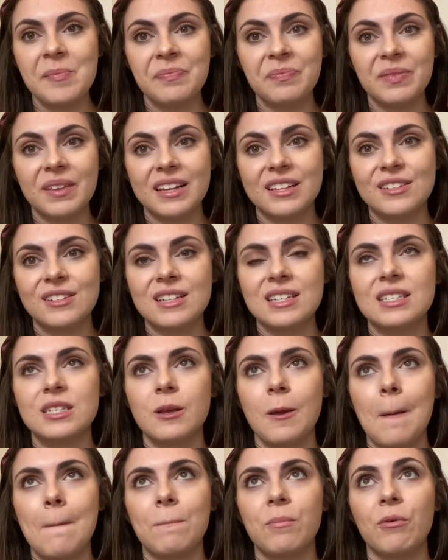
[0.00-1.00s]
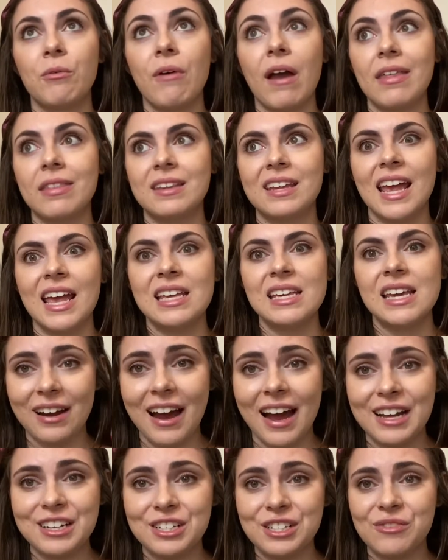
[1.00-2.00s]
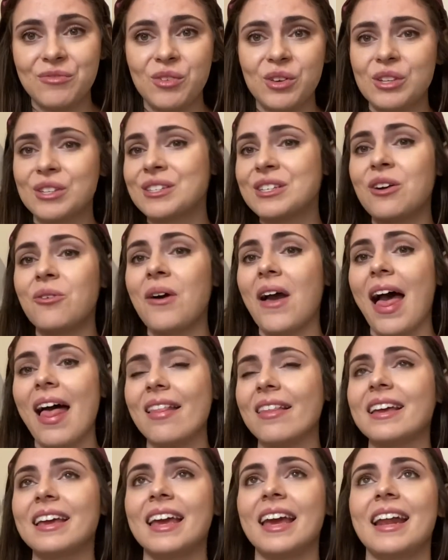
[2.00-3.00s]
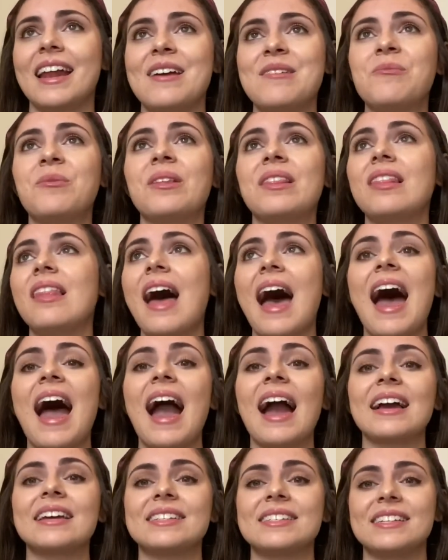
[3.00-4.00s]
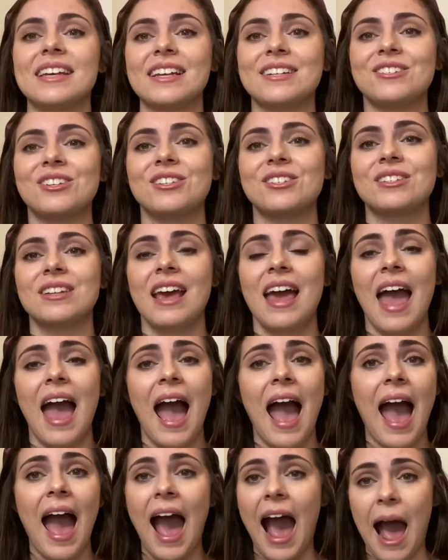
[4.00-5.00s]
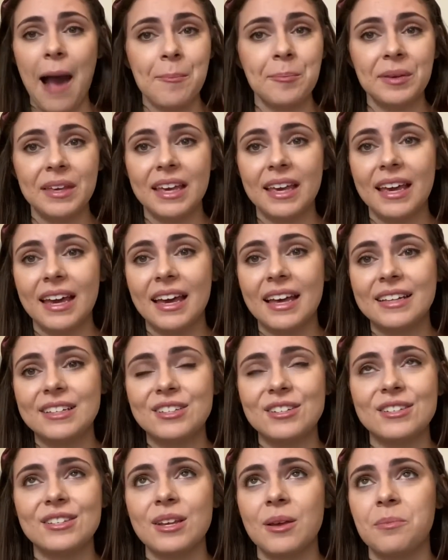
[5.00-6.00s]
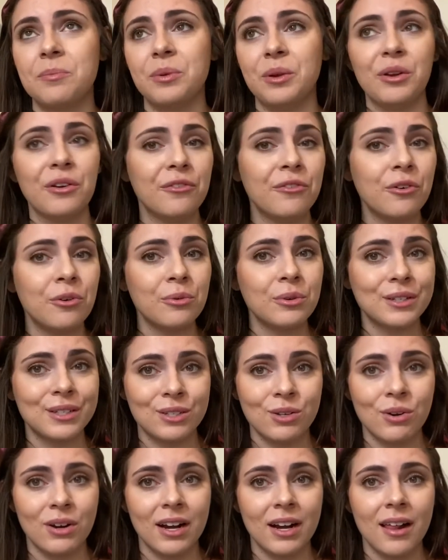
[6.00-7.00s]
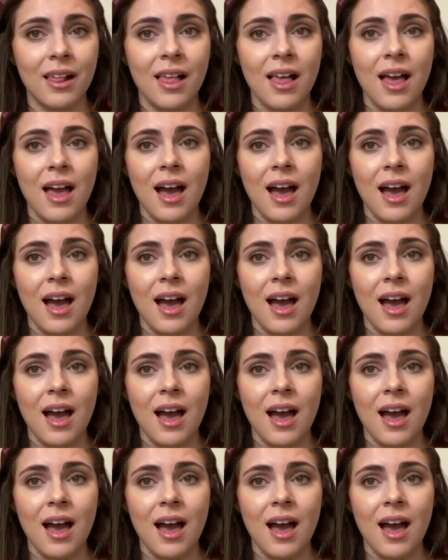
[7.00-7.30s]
It's just breathtaking. I just feel so elegant and relaxed and just happy. It's just a beautiful resort.